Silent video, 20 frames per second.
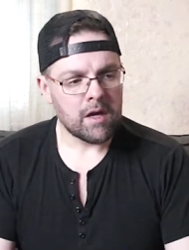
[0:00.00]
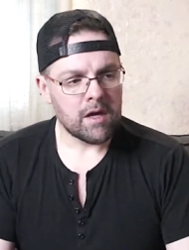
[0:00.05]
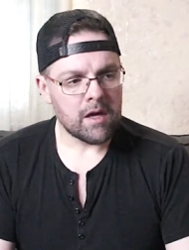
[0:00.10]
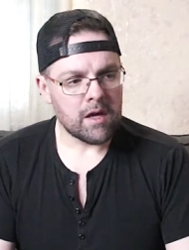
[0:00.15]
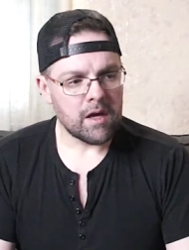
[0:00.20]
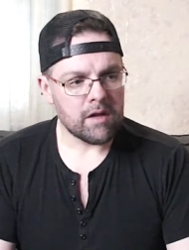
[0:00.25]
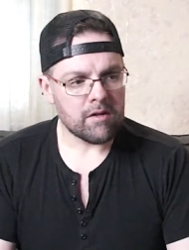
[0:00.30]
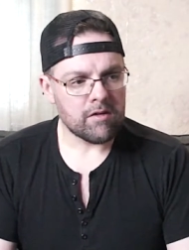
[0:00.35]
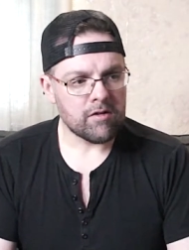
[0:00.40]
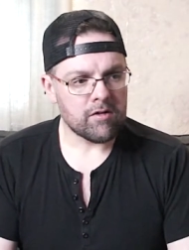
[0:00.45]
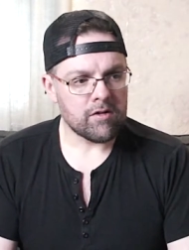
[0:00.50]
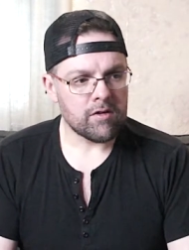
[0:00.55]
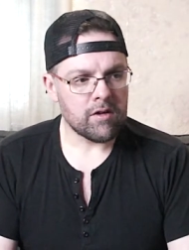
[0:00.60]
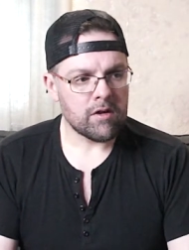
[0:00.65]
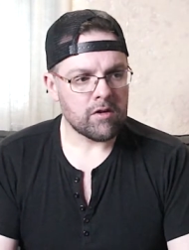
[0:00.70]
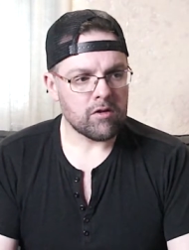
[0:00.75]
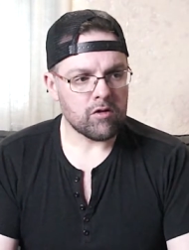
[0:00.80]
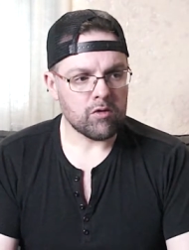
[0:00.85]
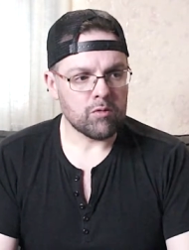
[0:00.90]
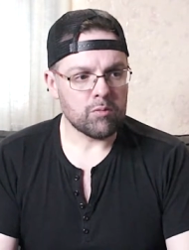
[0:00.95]
it's
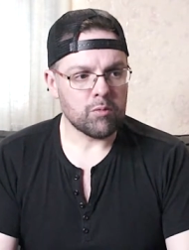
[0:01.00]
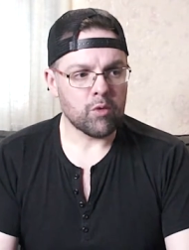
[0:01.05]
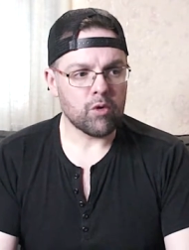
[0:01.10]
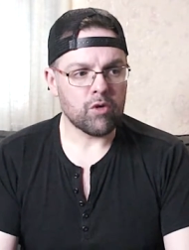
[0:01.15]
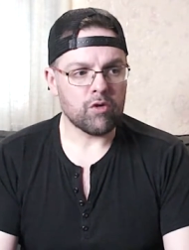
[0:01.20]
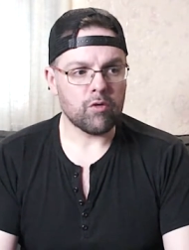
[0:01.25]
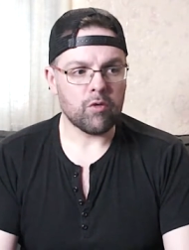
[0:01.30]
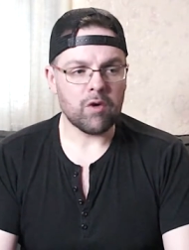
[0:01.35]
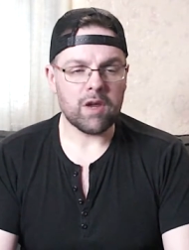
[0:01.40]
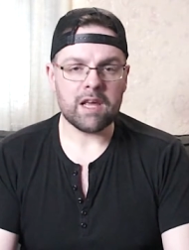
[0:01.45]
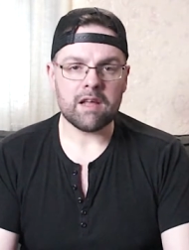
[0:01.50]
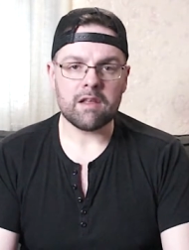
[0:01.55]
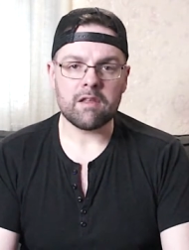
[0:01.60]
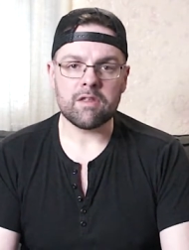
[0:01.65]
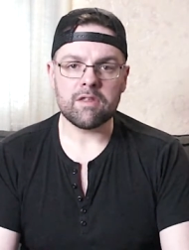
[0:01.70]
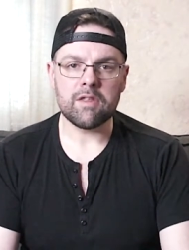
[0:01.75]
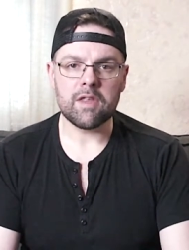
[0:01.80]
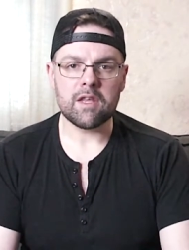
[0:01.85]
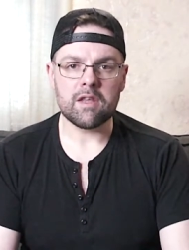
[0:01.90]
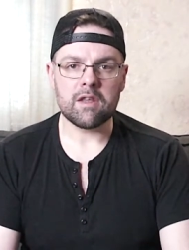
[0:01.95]
no more real
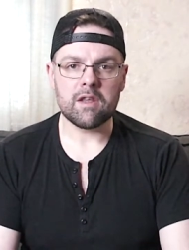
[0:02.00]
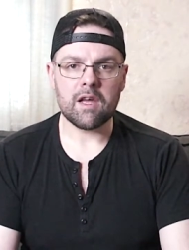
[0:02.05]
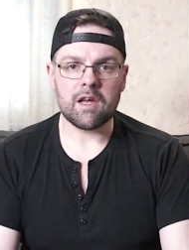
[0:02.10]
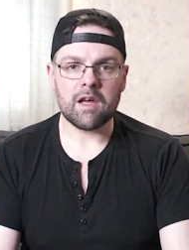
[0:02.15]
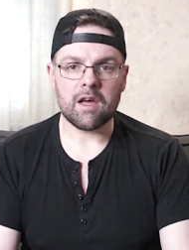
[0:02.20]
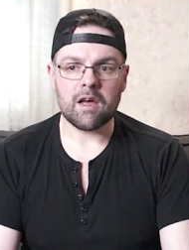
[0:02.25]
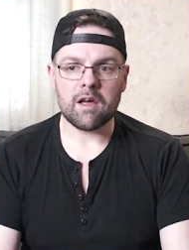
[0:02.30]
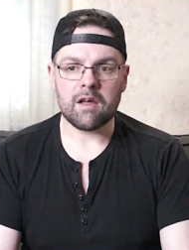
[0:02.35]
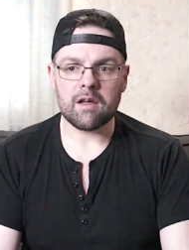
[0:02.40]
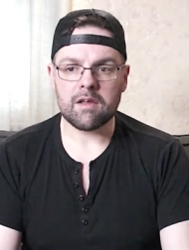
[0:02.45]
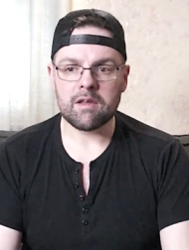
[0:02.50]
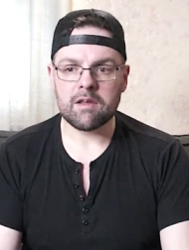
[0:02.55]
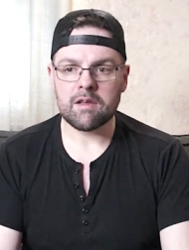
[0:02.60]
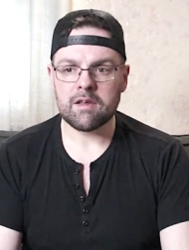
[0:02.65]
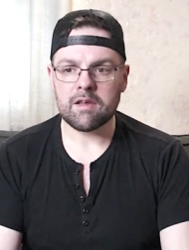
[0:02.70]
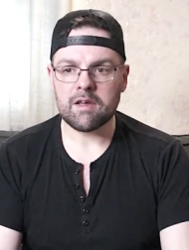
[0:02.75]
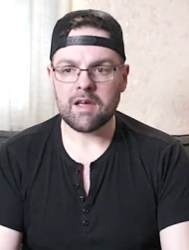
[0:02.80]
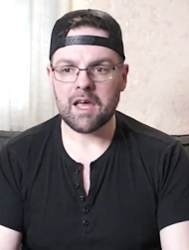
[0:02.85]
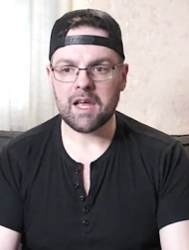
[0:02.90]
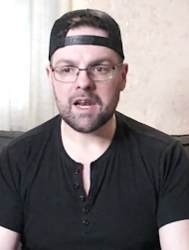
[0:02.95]
than
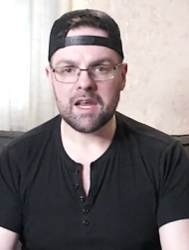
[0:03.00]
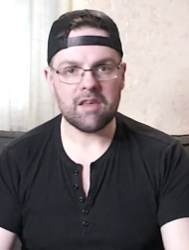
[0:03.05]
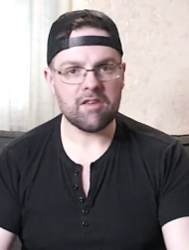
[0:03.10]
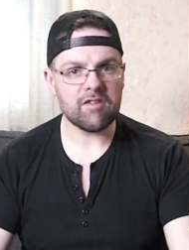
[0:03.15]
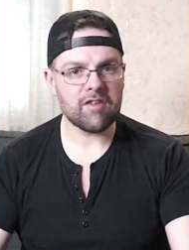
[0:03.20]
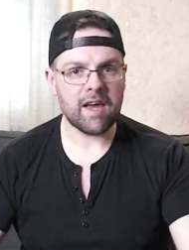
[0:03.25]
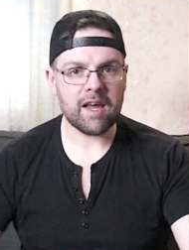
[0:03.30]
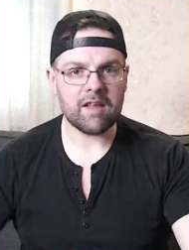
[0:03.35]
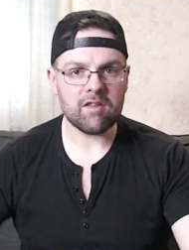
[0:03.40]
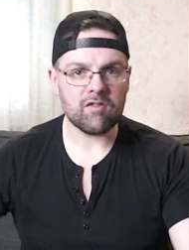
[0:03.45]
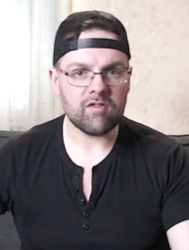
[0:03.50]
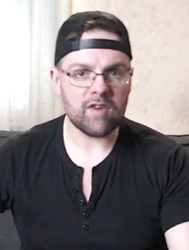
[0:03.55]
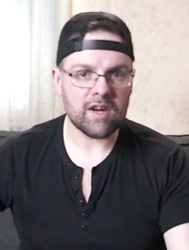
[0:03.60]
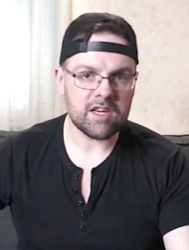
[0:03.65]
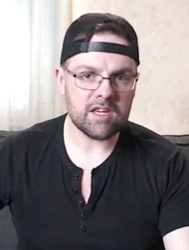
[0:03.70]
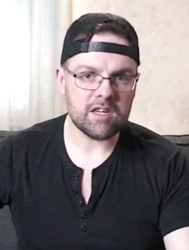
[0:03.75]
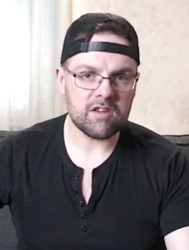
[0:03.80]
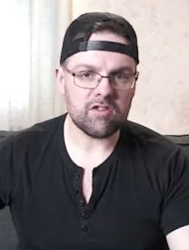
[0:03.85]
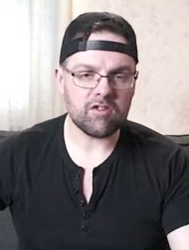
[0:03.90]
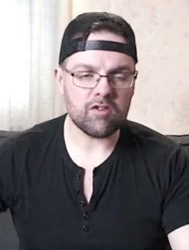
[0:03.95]
any science
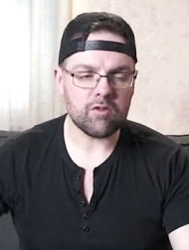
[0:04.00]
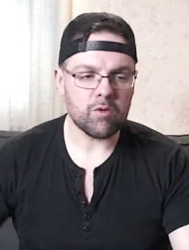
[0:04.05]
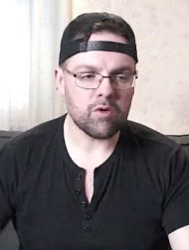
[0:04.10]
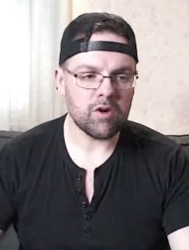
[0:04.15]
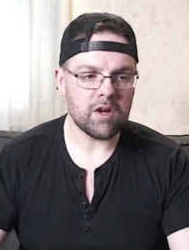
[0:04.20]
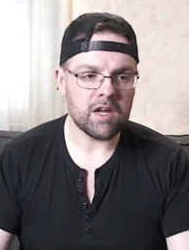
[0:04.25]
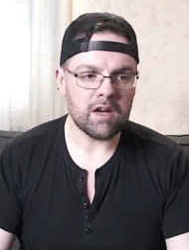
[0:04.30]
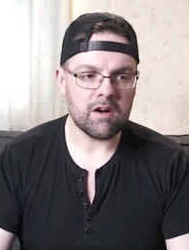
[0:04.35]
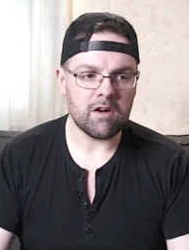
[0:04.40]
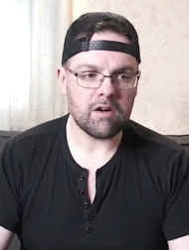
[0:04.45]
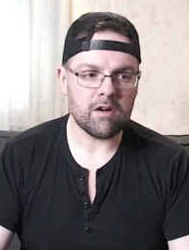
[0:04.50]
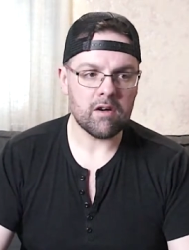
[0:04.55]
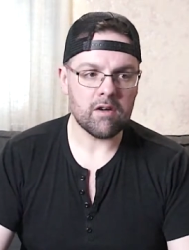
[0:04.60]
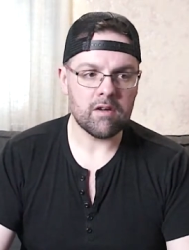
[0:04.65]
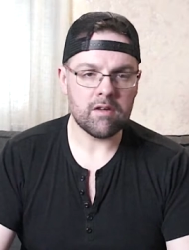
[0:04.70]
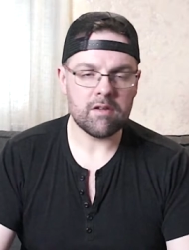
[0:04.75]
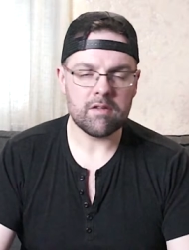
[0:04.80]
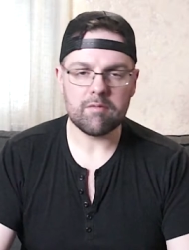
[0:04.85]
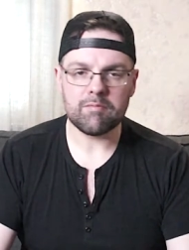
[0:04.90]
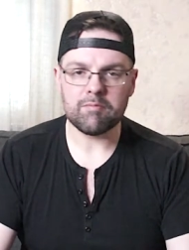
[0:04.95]
fiction story or
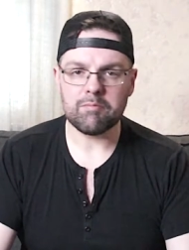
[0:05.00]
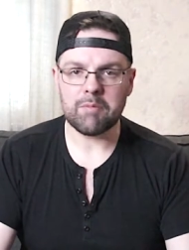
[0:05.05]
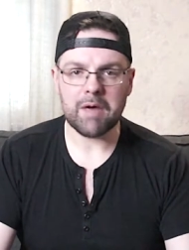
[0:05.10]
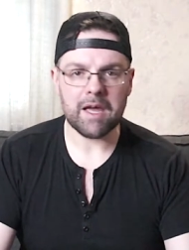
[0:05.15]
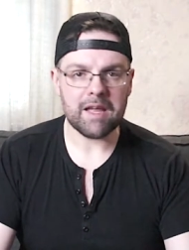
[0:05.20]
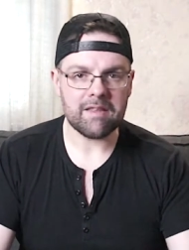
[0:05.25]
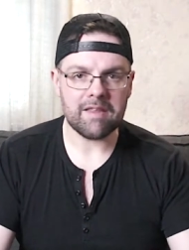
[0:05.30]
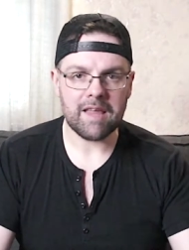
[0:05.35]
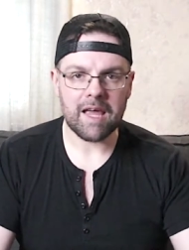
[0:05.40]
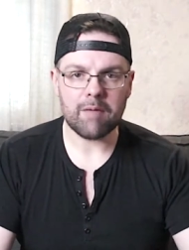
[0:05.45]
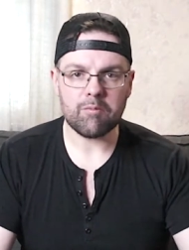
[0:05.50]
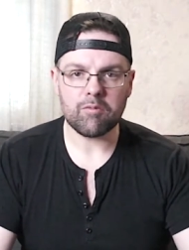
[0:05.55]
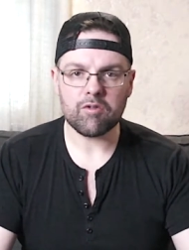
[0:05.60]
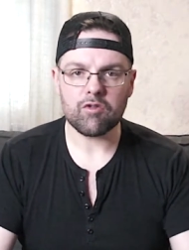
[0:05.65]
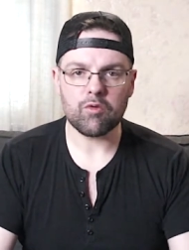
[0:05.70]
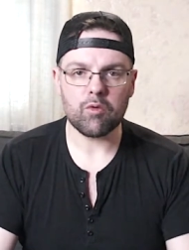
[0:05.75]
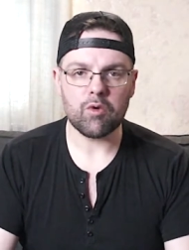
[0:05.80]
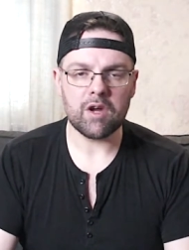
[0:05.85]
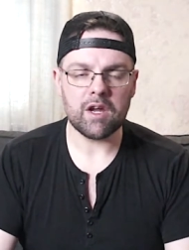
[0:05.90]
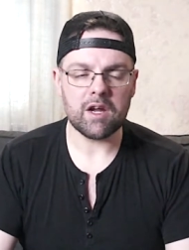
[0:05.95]
bedtime
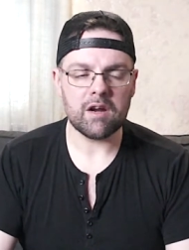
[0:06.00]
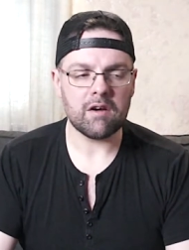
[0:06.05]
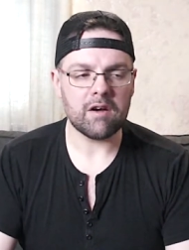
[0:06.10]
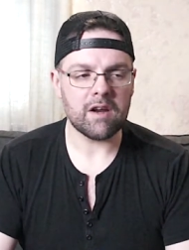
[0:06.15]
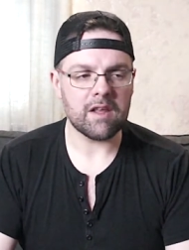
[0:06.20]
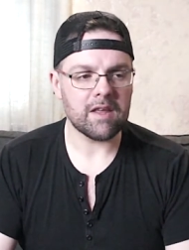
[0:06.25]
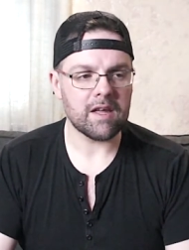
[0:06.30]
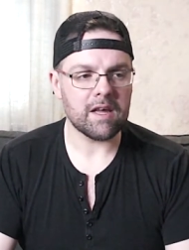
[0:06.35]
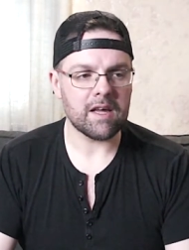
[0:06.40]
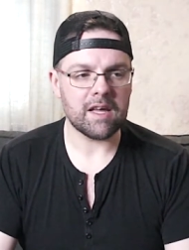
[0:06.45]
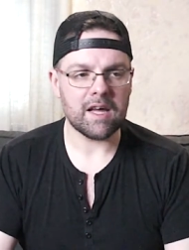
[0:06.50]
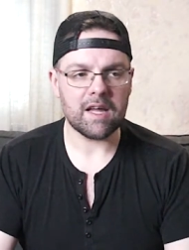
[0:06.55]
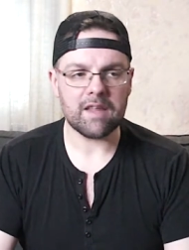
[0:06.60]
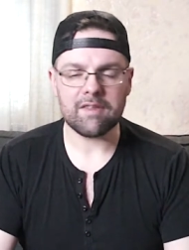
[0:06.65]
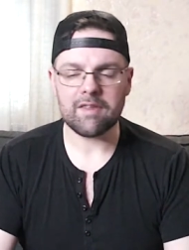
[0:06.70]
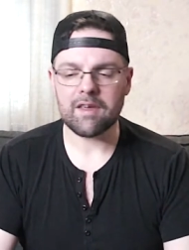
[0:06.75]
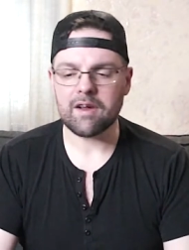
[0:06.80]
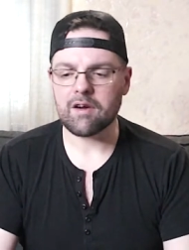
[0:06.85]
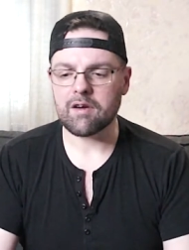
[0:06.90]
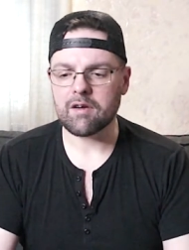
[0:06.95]
story or anything like that
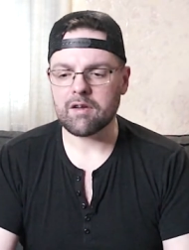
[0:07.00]
there.